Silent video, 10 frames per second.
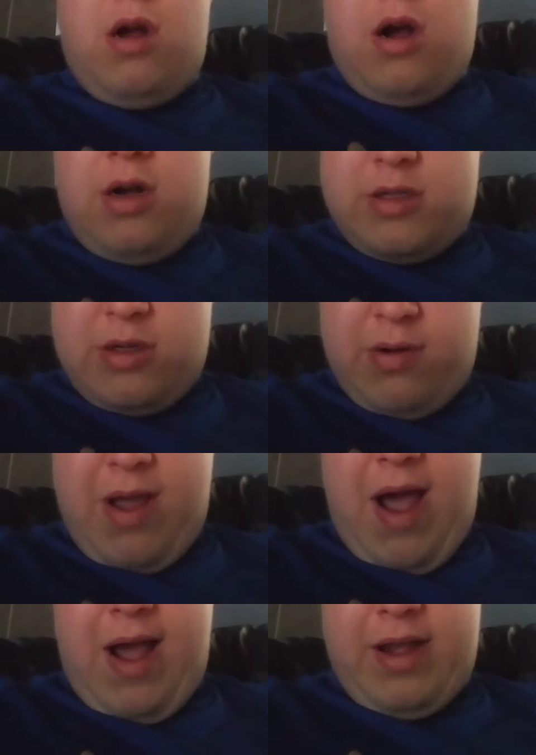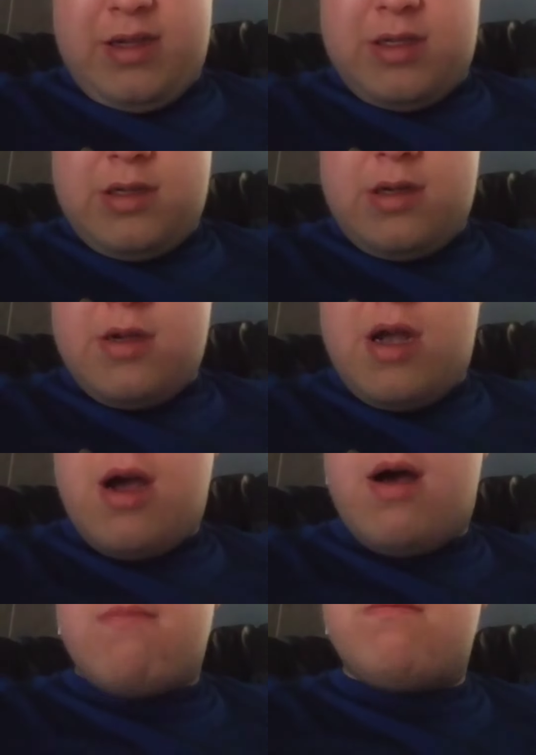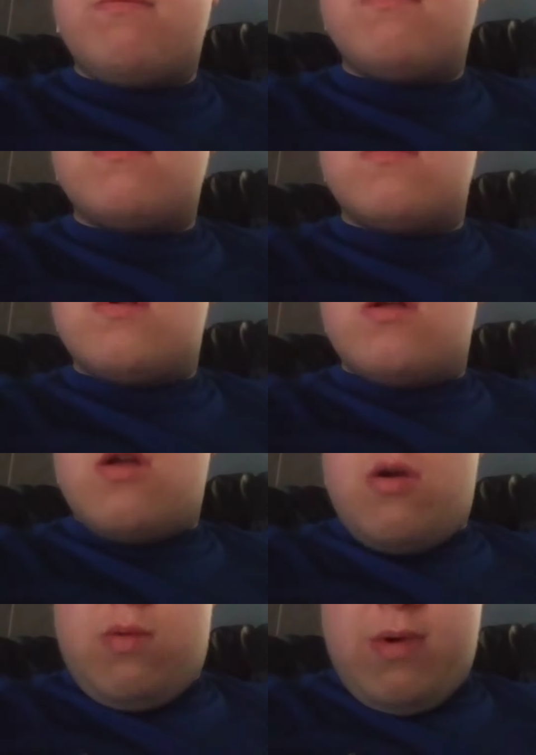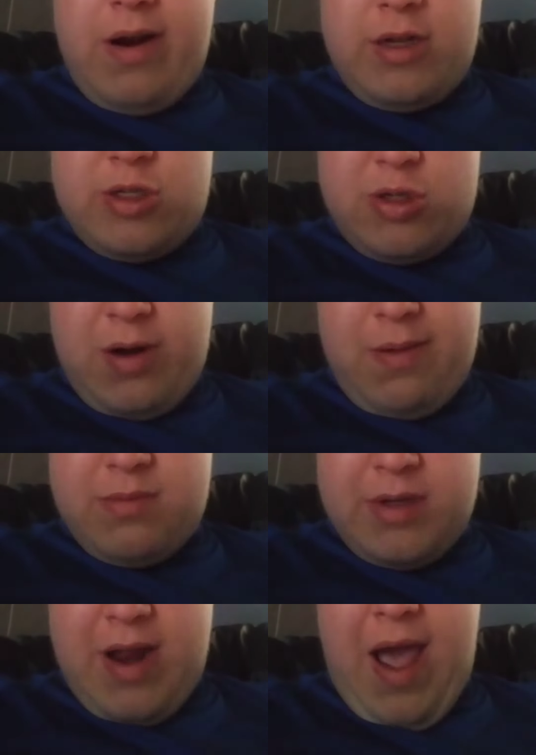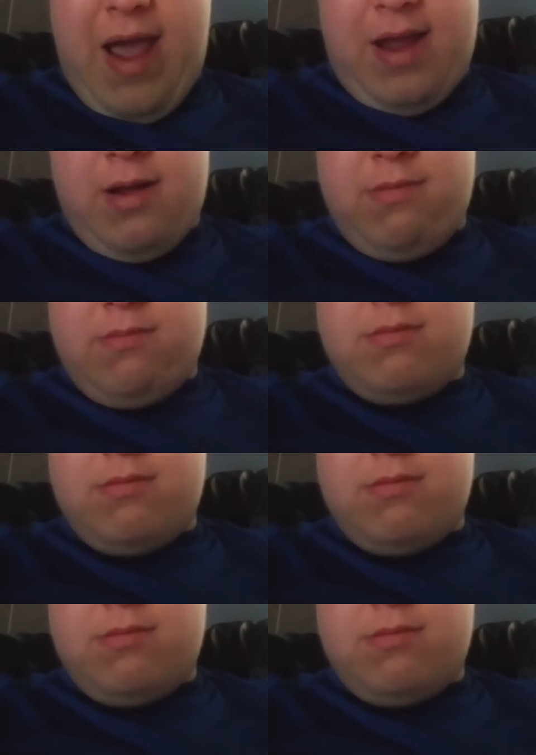Also, guys, um, when I stream today,